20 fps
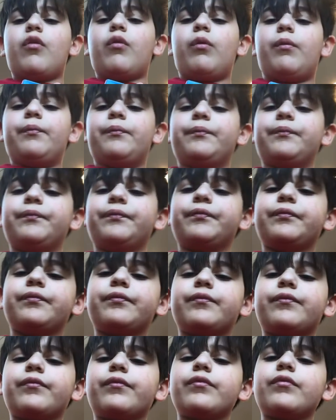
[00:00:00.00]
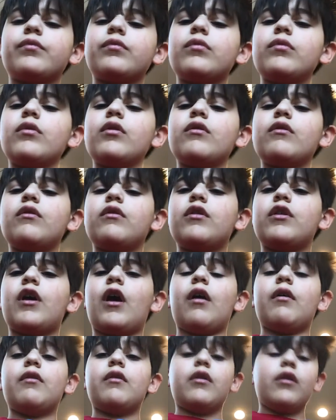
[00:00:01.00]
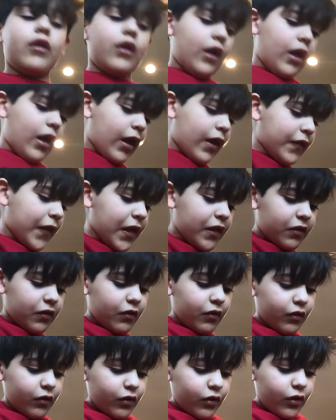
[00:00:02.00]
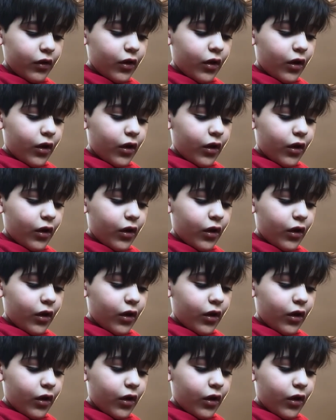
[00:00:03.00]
So, yeah. And then,